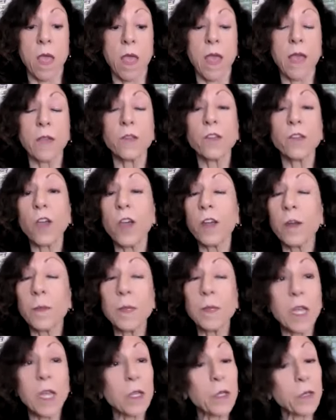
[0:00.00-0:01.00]
And John, I'm
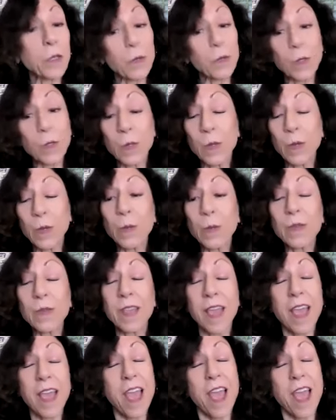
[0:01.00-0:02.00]
telling you, this
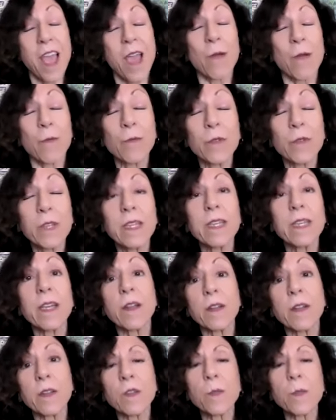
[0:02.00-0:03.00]
was really
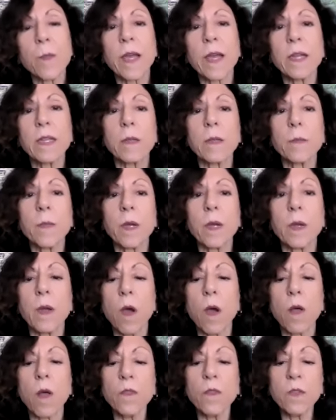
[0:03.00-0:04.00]
unexpected. But
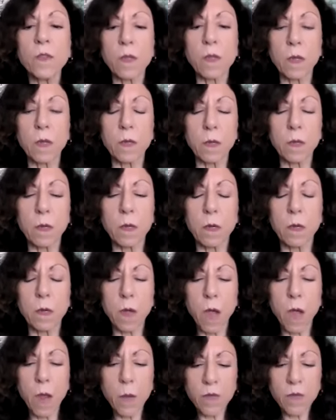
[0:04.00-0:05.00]
all of a sudden,
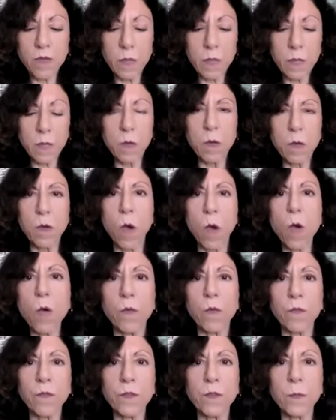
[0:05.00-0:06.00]
I was
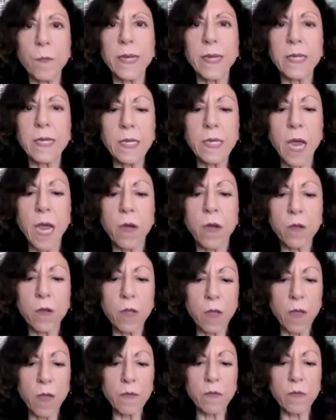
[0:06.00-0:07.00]
engulfed. My entire
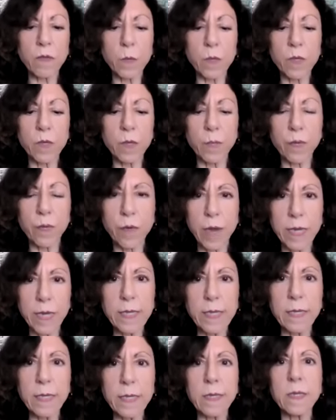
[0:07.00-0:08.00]
closet, there was a
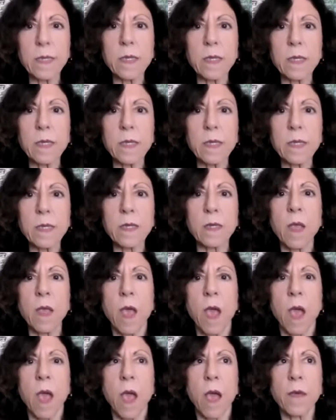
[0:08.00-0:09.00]
presence
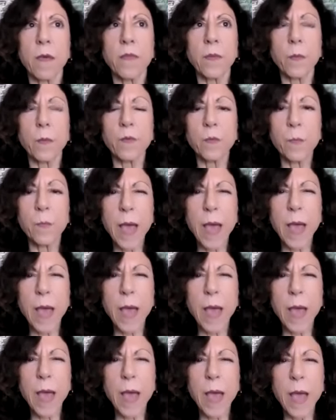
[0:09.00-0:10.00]
that was
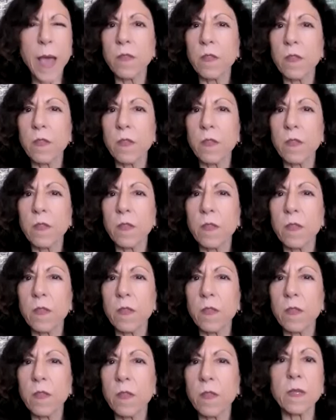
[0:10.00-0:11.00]
palpable of love, of
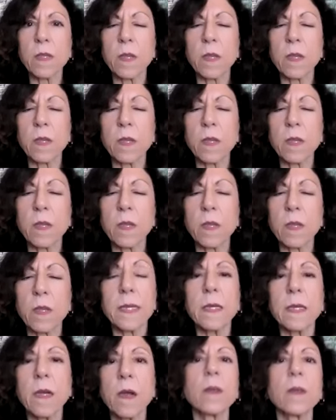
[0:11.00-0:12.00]
this
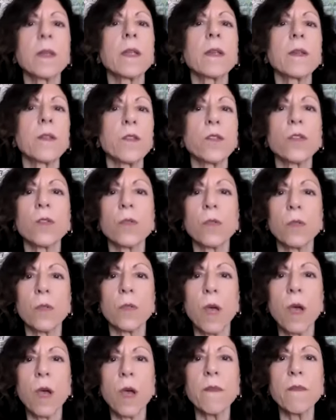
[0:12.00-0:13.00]
amazing unconditional
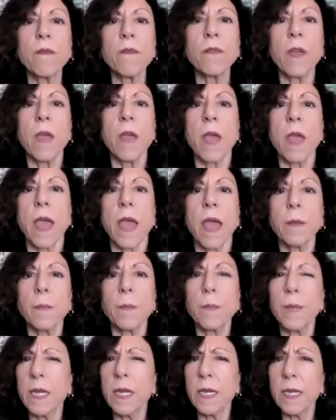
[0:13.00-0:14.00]
love and
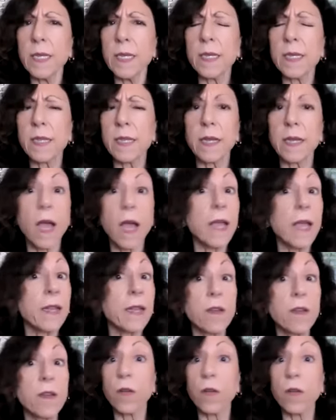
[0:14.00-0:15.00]
peace like I
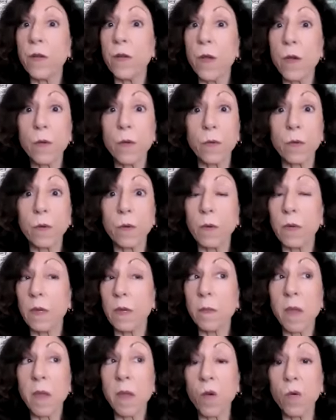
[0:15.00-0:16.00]
had known
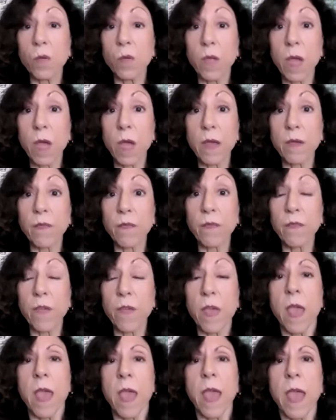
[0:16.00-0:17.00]
in my whole life.
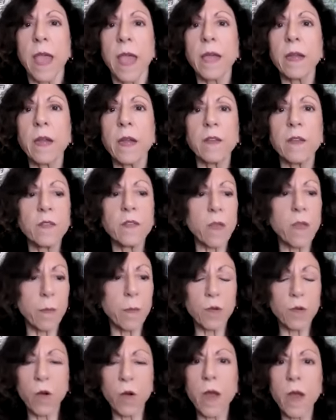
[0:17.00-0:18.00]
And I
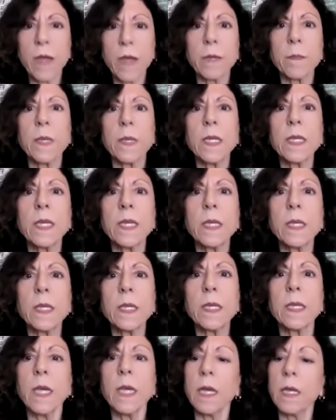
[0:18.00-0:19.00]
stopped crying
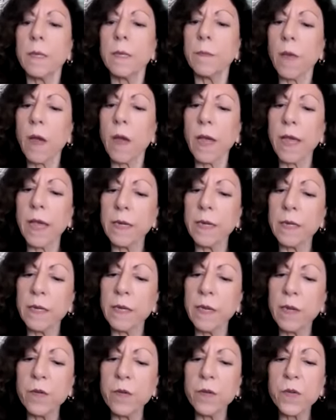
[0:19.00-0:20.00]
immediately. And I had an
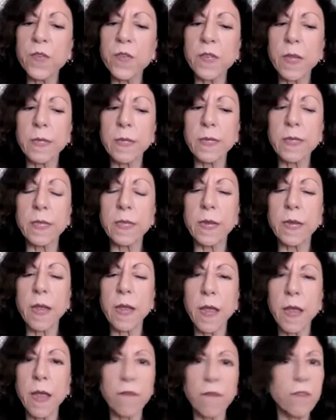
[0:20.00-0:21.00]
inner sense that
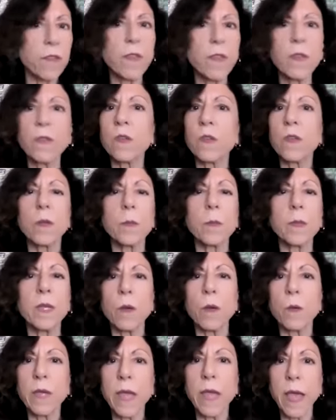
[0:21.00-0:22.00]
everything's going to be
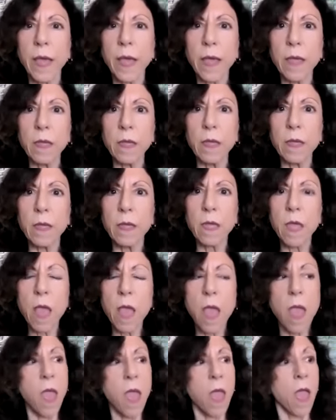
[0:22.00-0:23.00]
okay.
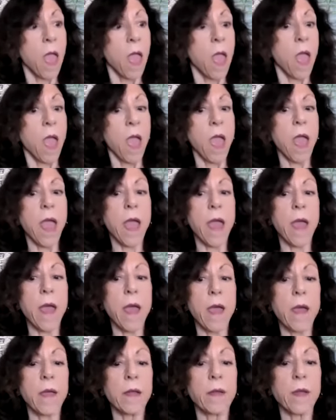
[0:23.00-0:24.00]

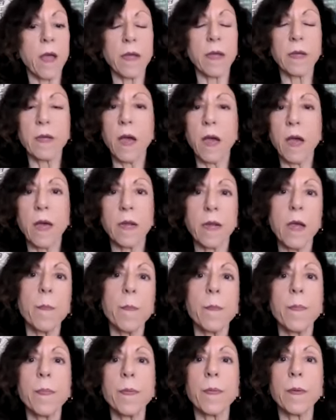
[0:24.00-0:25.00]
And I got
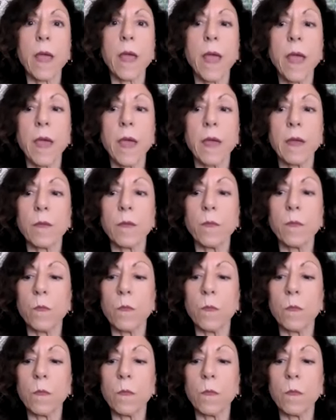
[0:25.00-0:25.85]
up and